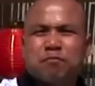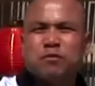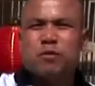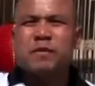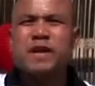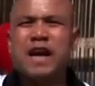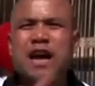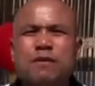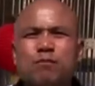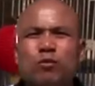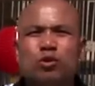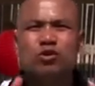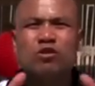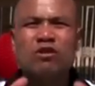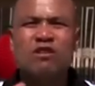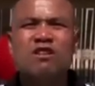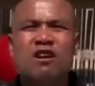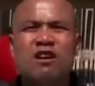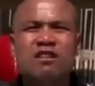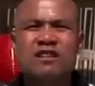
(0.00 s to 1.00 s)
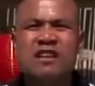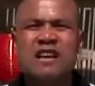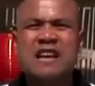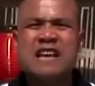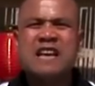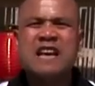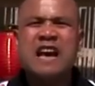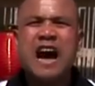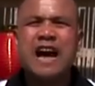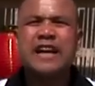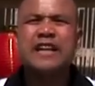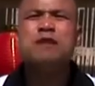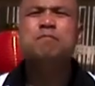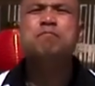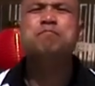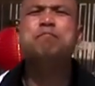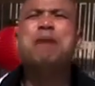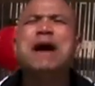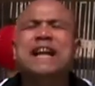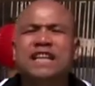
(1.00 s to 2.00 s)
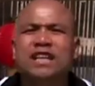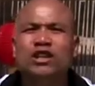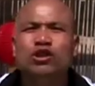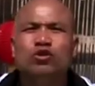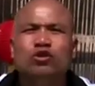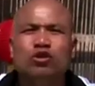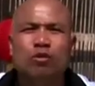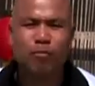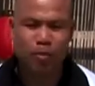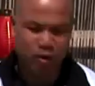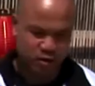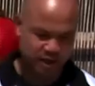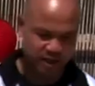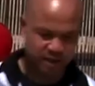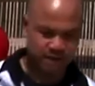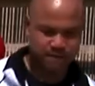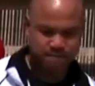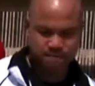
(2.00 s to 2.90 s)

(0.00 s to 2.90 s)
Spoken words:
to be able to learn and embed into your body